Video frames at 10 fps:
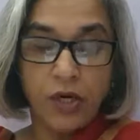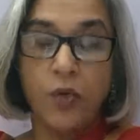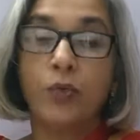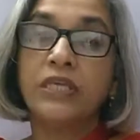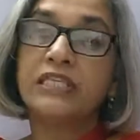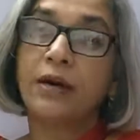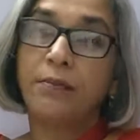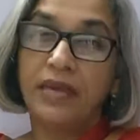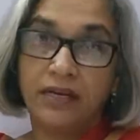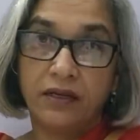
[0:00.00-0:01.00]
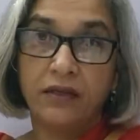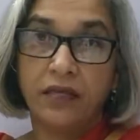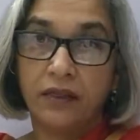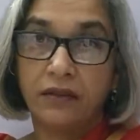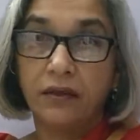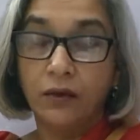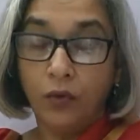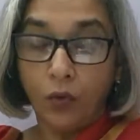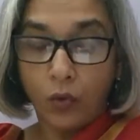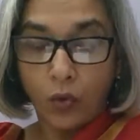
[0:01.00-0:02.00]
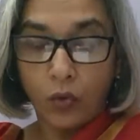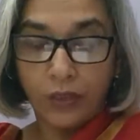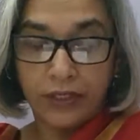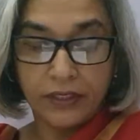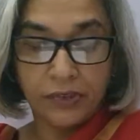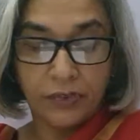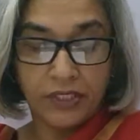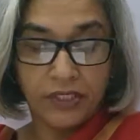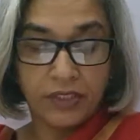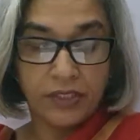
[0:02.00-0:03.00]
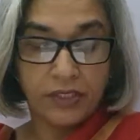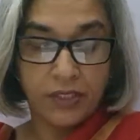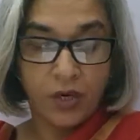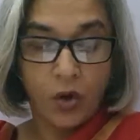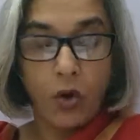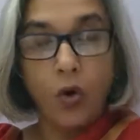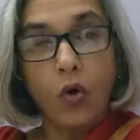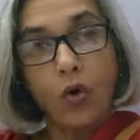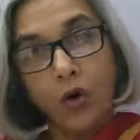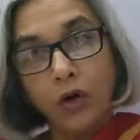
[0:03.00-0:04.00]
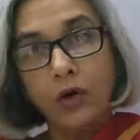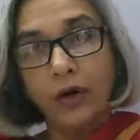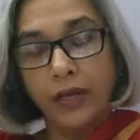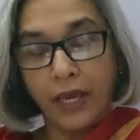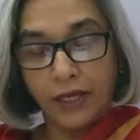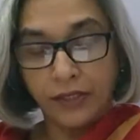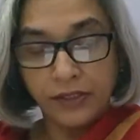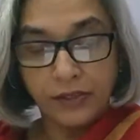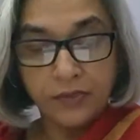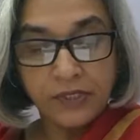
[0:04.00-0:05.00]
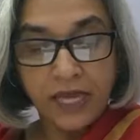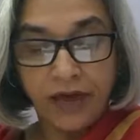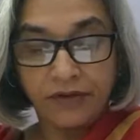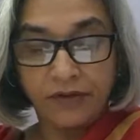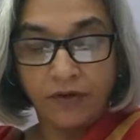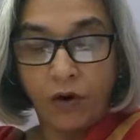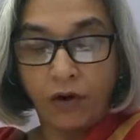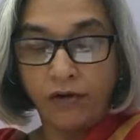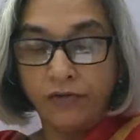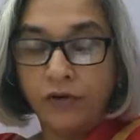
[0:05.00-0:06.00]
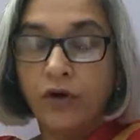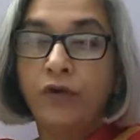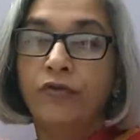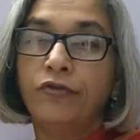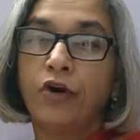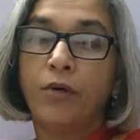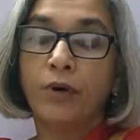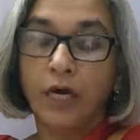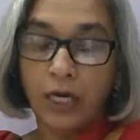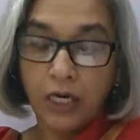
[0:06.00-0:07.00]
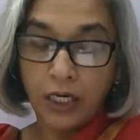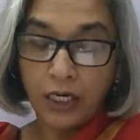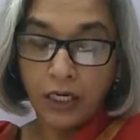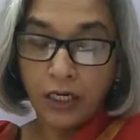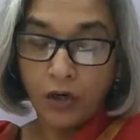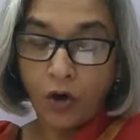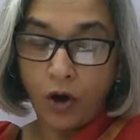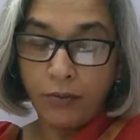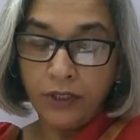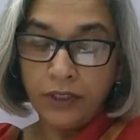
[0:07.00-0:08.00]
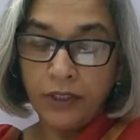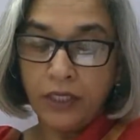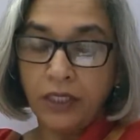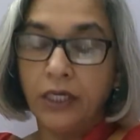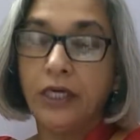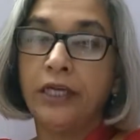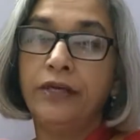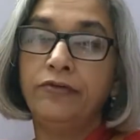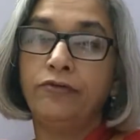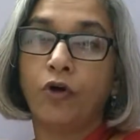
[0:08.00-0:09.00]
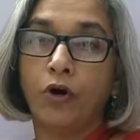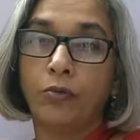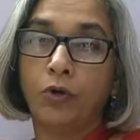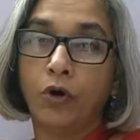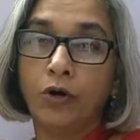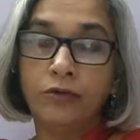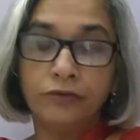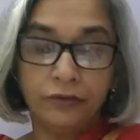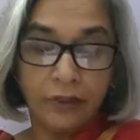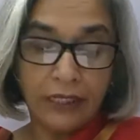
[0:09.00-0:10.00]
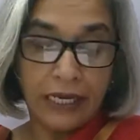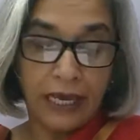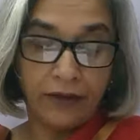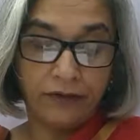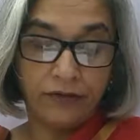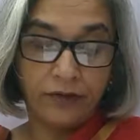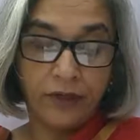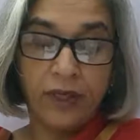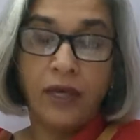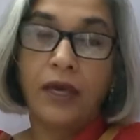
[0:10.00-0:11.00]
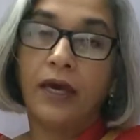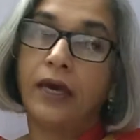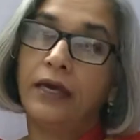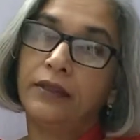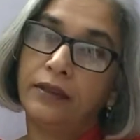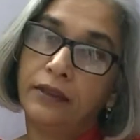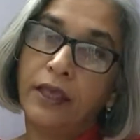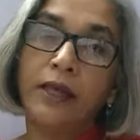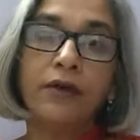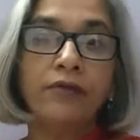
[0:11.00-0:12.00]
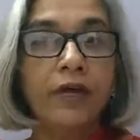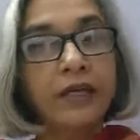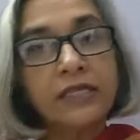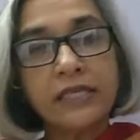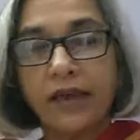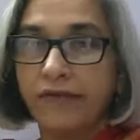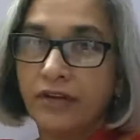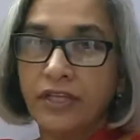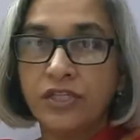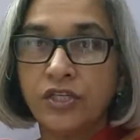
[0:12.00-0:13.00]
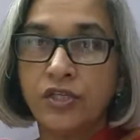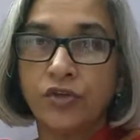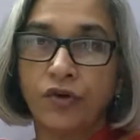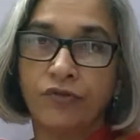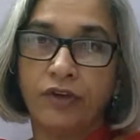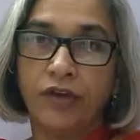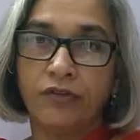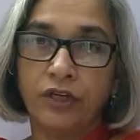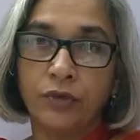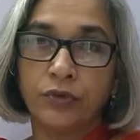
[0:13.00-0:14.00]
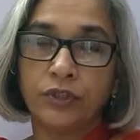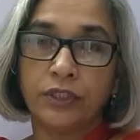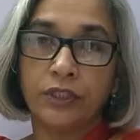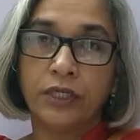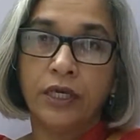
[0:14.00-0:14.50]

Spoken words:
which are better than the older species. All organisms have evolved from a common early form of life, and there are various evidences of evolution.